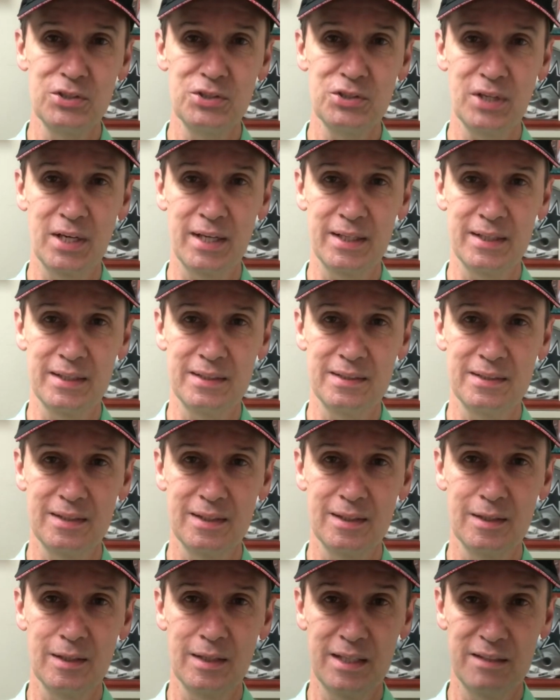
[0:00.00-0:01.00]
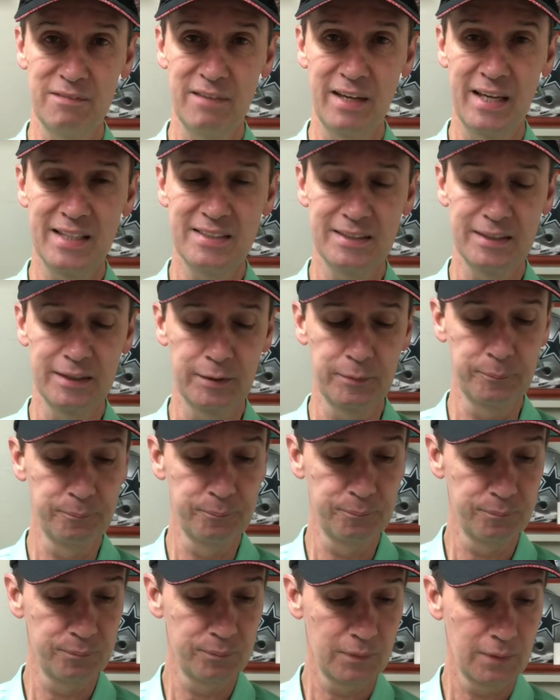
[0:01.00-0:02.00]
shot at advancing.
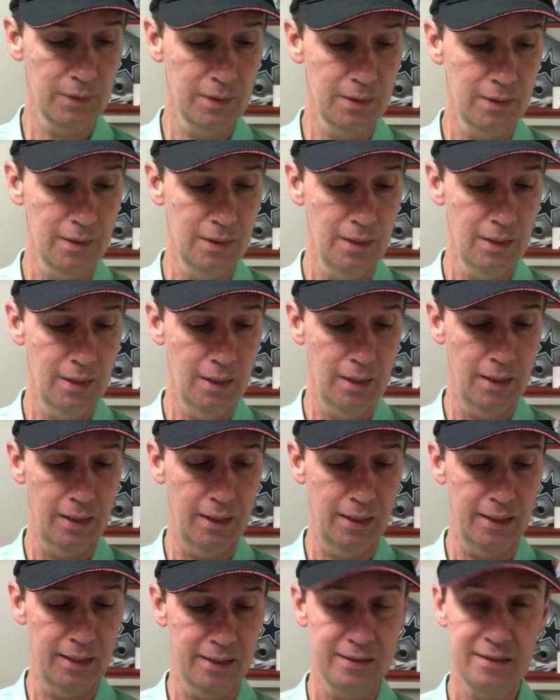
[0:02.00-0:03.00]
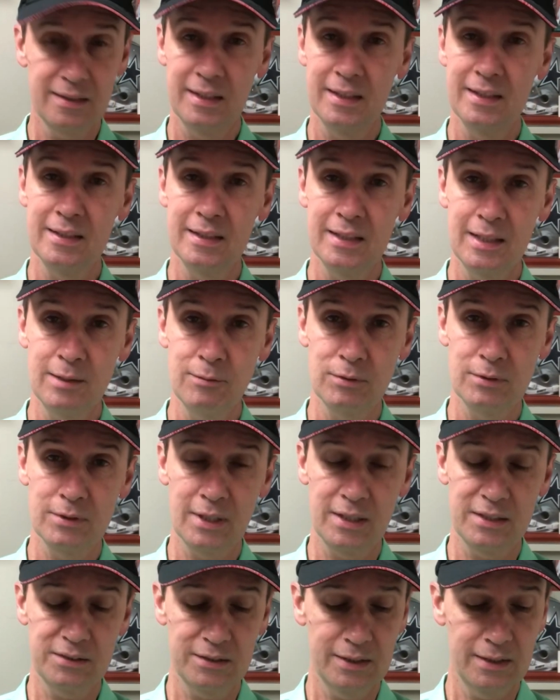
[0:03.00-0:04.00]
10 teams,
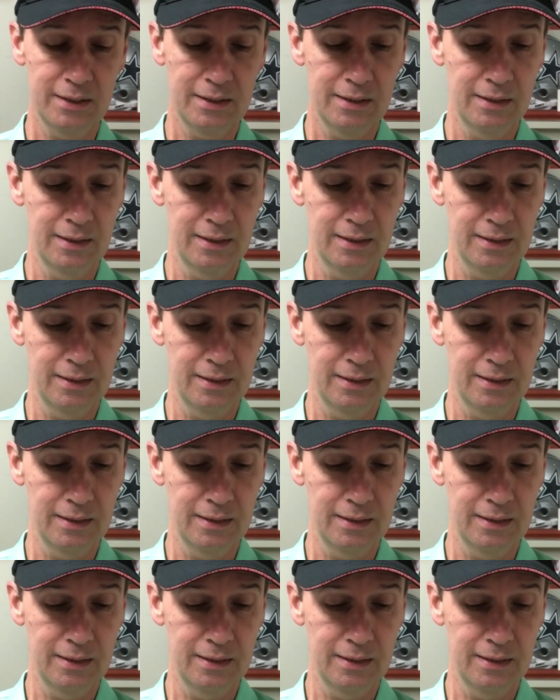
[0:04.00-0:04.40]
as I said.